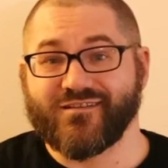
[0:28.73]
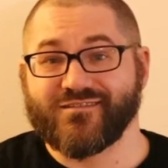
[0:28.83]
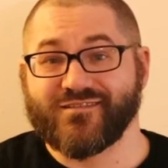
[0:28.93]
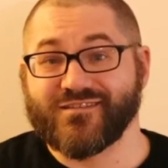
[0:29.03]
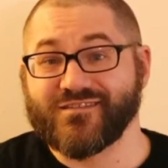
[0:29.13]

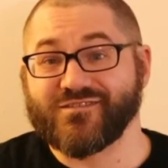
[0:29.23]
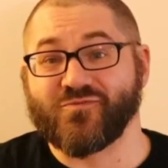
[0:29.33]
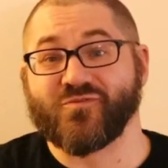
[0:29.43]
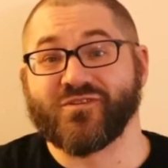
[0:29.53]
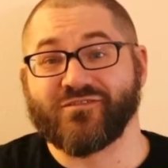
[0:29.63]
This is a
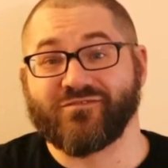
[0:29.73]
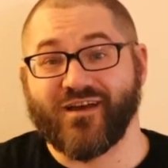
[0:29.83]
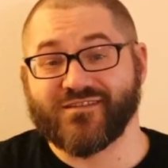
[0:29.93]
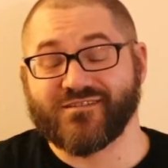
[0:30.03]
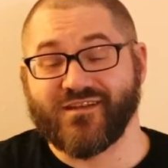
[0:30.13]
really
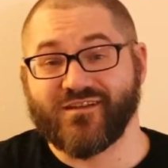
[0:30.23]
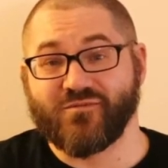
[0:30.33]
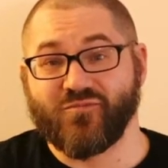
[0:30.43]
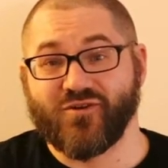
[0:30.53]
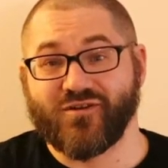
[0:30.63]

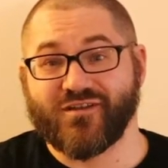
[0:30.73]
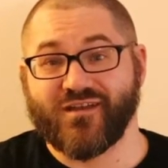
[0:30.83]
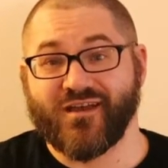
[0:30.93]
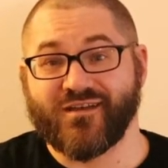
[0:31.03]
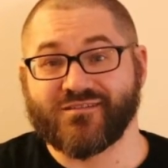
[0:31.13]
fascinating book,
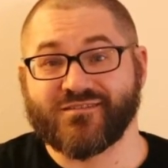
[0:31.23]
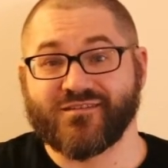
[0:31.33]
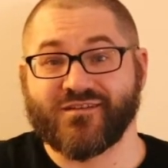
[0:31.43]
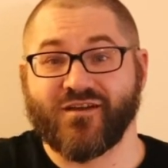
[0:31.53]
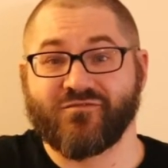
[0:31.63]
as
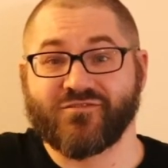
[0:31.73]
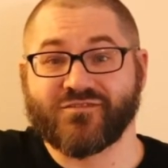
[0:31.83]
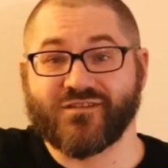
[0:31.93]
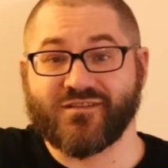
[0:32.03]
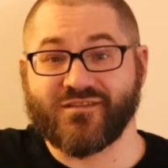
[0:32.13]
it
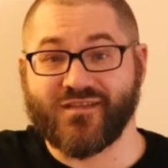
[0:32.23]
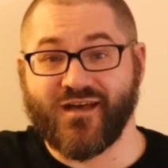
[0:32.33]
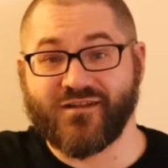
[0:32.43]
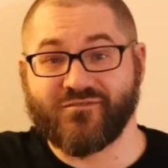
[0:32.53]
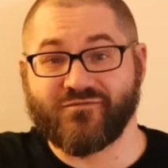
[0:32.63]
covers a
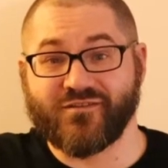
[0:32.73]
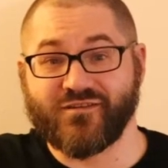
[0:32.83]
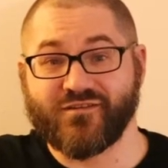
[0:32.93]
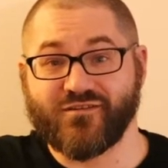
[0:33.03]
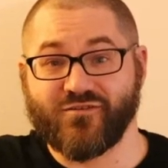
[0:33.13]
lot of
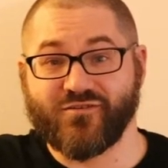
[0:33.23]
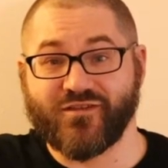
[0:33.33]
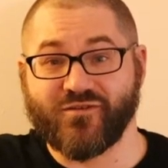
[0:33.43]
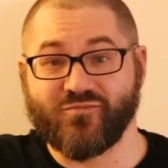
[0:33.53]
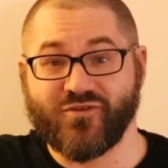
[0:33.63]
the
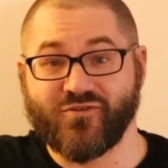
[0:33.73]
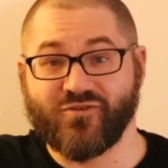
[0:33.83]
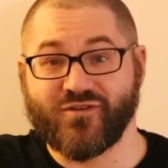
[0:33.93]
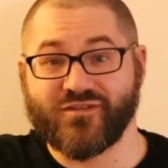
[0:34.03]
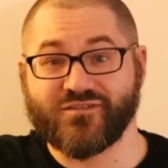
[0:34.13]
early
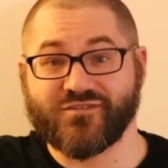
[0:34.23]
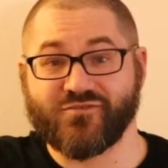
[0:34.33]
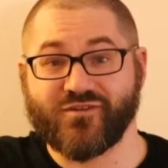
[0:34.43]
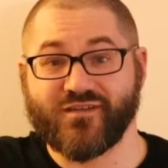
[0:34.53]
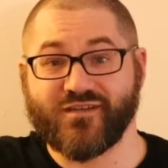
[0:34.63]
computer
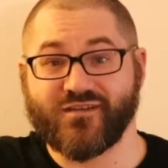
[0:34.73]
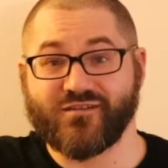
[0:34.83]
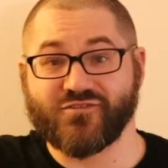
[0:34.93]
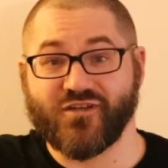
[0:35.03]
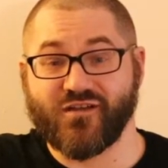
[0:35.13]
industry
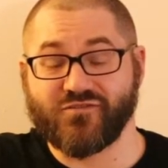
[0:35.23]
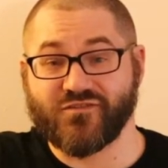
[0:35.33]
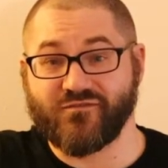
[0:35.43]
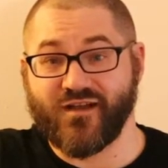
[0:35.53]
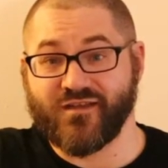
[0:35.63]
in
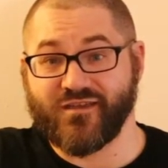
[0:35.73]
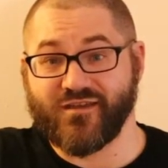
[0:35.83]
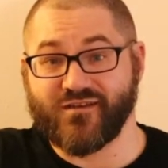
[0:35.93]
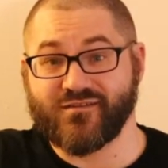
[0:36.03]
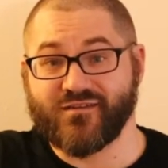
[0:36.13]

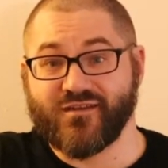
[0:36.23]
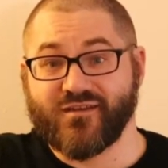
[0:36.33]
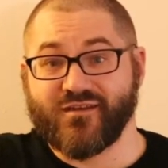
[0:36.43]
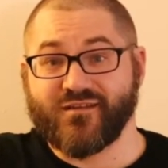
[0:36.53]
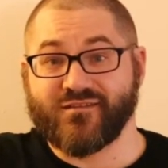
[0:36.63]
Czechoslovakia.
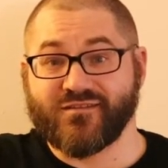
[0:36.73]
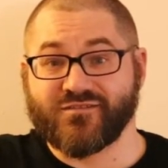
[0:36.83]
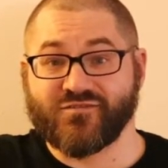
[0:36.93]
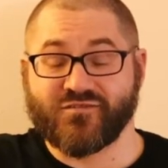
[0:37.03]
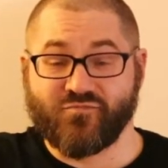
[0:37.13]
This
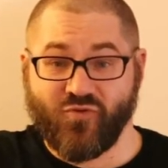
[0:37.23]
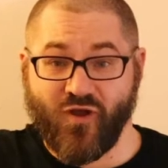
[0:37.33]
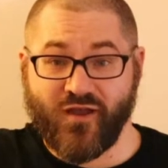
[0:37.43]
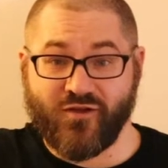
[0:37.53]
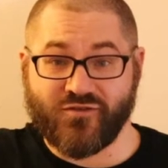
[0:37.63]
was
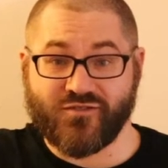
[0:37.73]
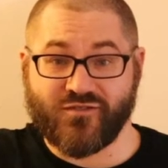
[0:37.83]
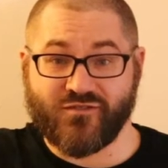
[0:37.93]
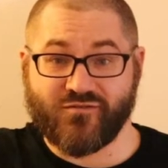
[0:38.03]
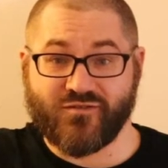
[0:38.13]
prior
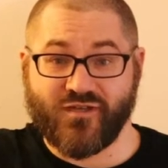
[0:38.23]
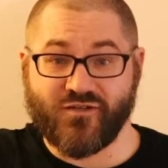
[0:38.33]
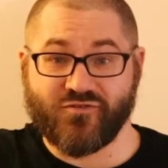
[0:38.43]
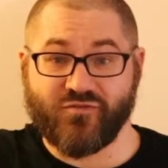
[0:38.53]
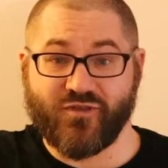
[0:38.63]
to the
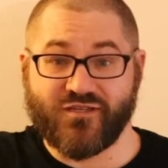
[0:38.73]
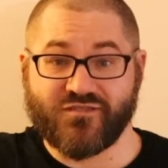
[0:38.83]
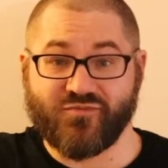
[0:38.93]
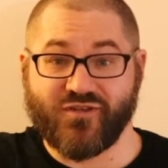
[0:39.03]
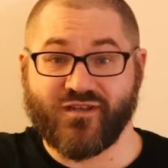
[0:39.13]
country being
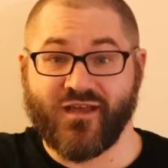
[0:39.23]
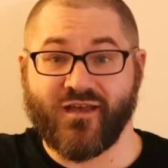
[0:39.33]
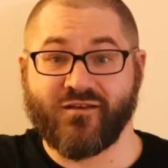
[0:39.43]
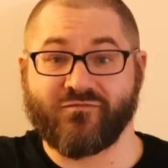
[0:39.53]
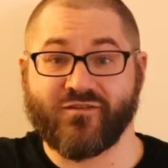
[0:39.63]
split in
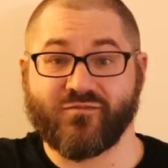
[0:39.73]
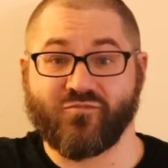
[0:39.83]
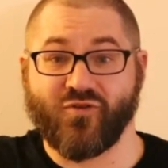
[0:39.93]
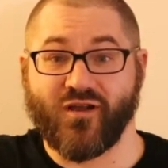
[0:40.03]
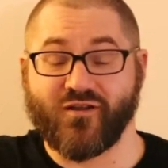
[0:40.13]
half and
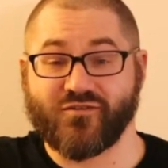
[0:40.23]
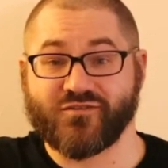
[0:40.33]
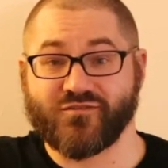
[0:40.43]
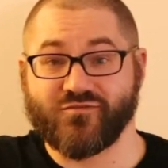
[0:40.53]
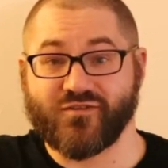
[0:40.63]
prior
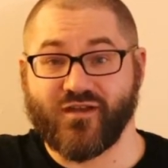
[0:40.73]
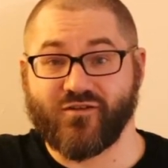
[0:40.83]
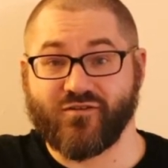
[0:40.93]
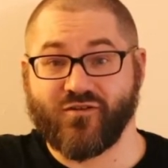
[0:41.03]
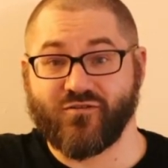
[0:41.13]
to the
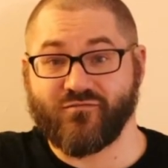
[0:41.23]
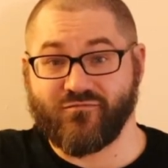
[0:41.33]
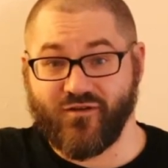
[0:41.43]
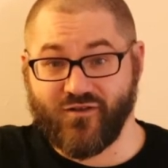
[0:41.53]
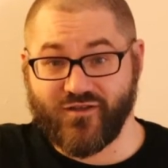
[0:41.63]
Iron Curtain
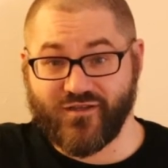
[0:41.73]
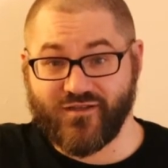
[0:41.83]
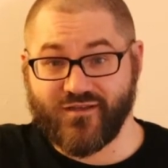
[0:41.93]
falling.